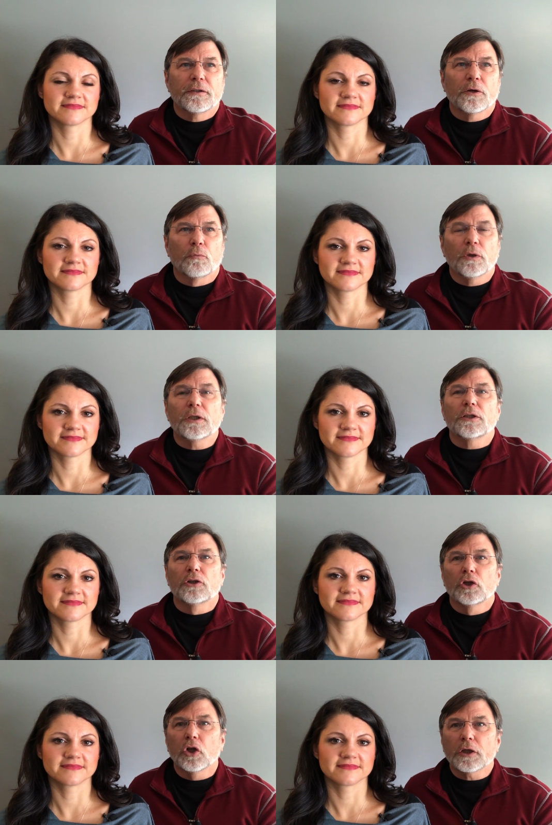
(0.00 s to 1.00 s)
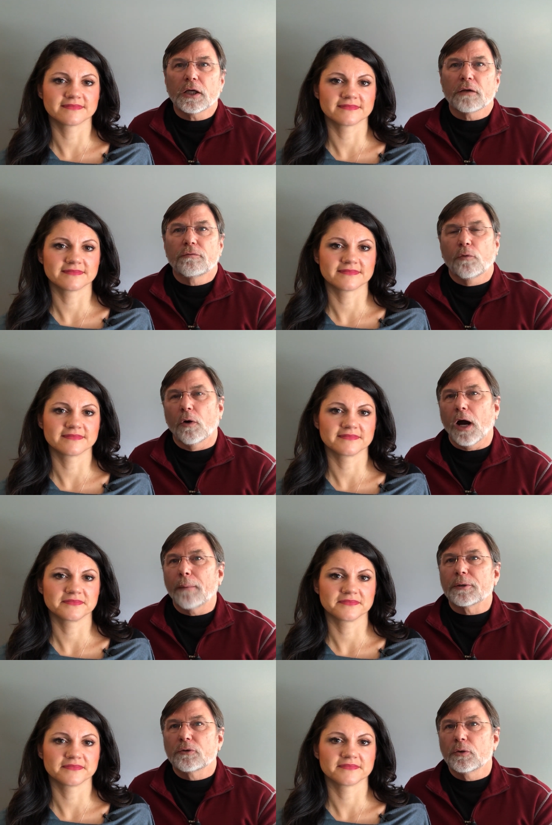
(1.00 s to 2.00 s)
Speaker 1: You know, really looking for
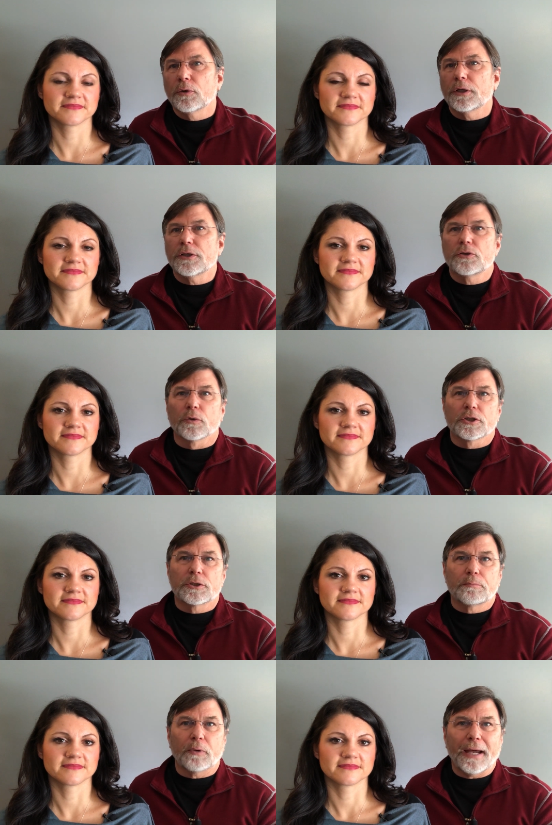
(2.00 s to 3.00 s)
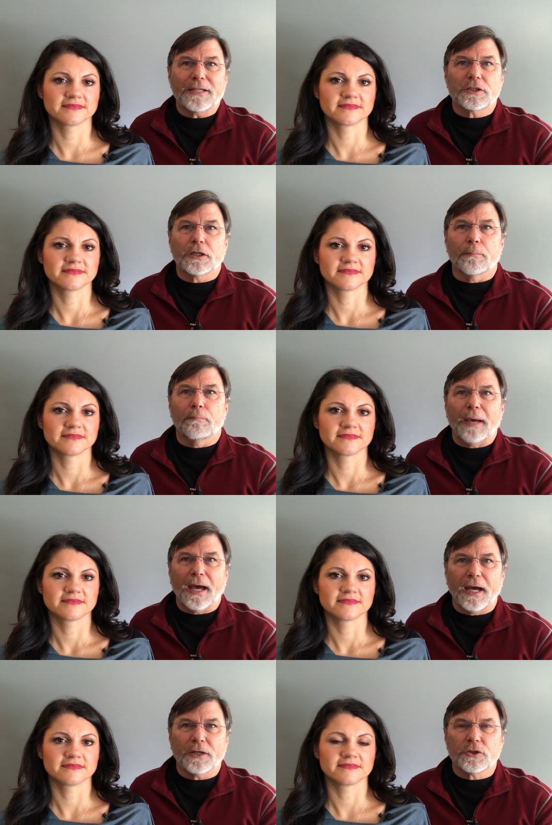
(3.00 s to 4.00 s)
opportunities to express
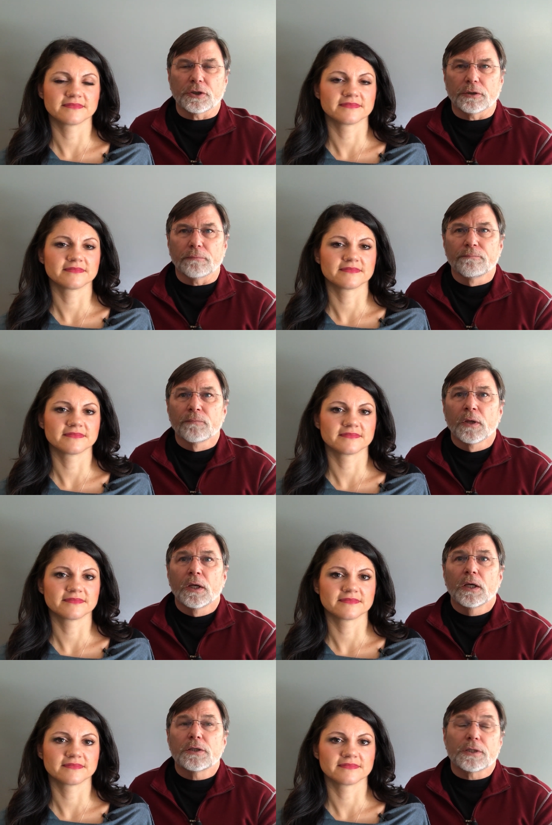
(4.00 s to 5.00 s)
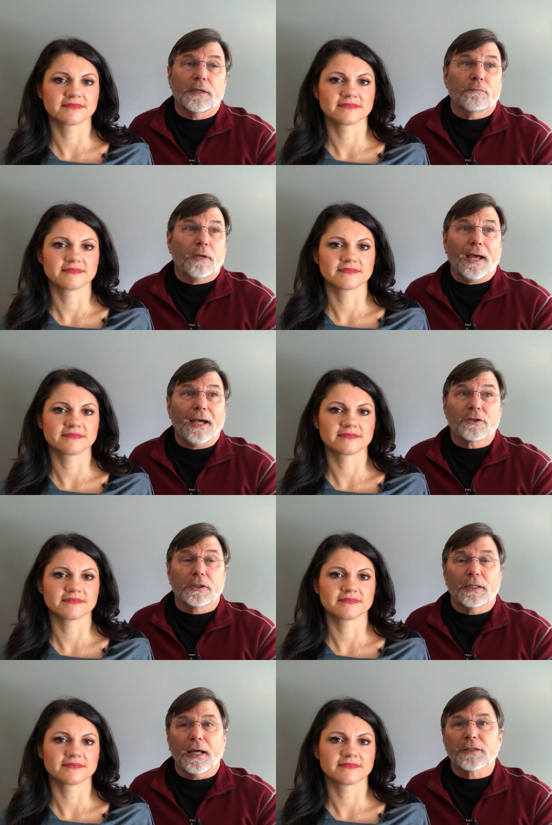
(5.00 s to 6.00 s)
compassion is
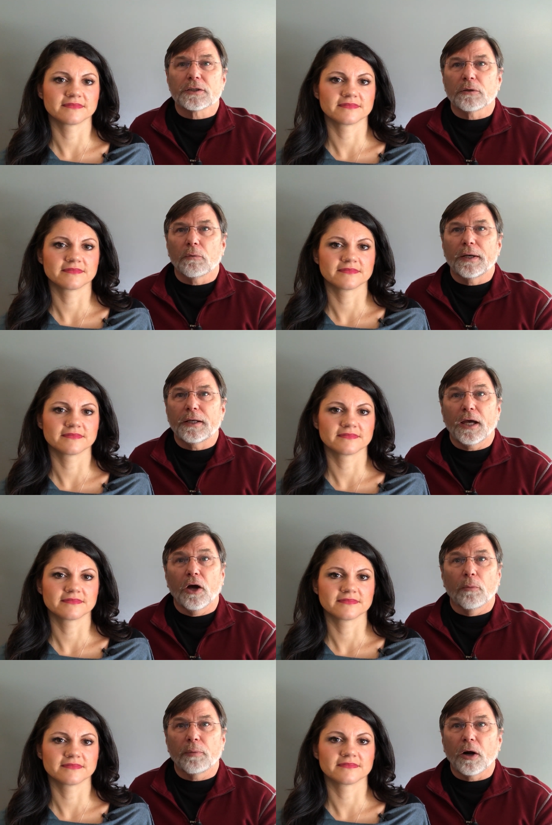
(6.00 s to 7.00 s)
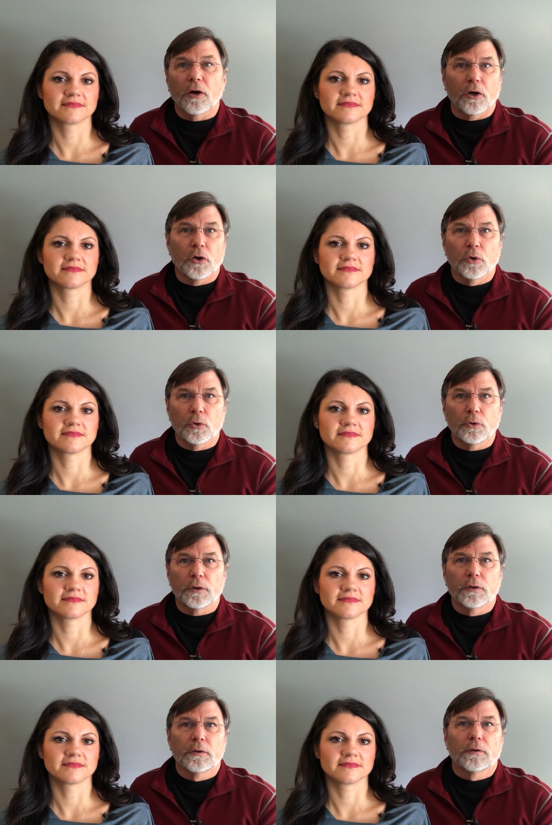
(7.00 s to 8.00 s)
actually an excellent way to help our
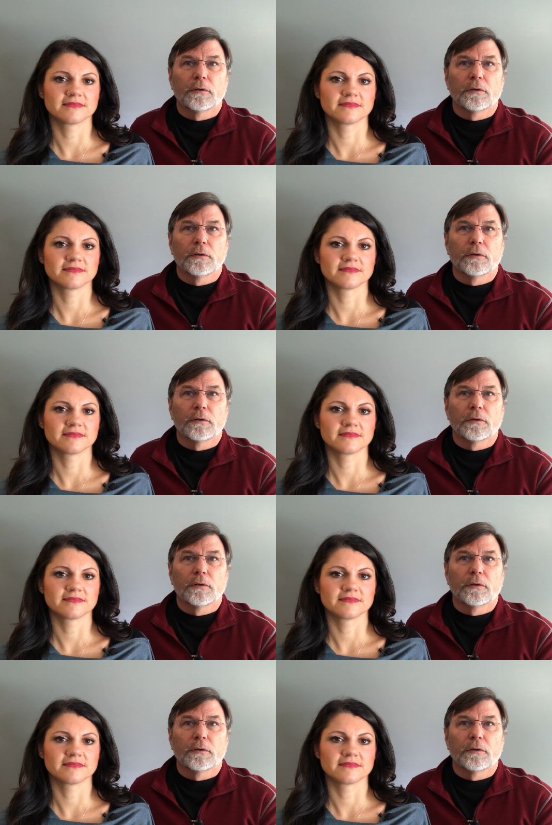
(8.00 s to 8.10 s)
own